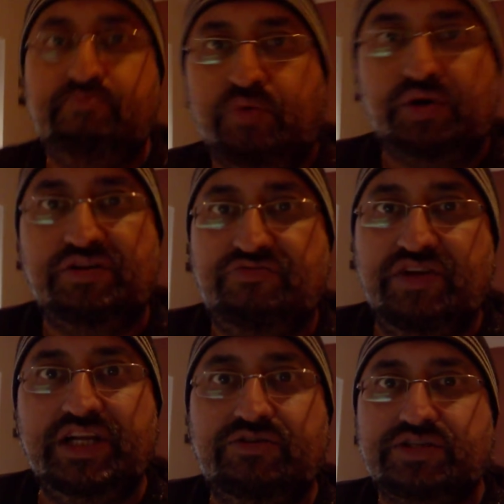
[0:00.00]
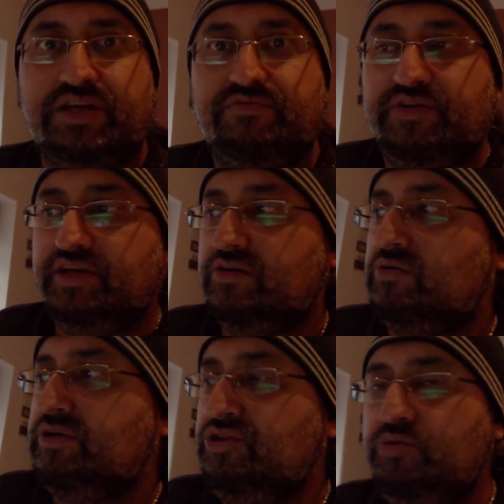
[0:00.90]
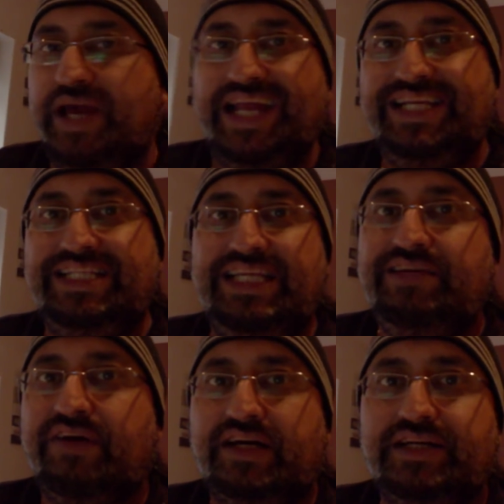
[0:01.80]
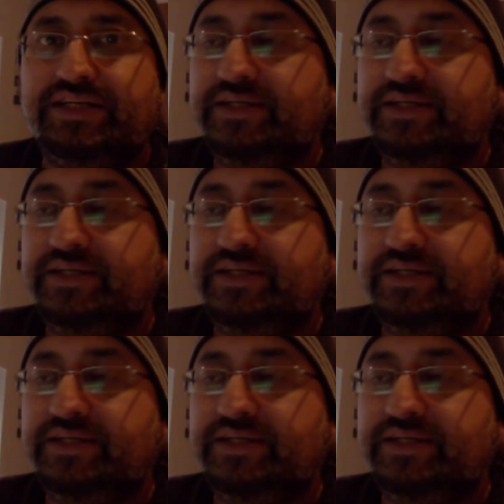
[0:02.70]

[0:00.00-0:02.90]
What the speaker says: Bond villain or something, or the new Ali Diva.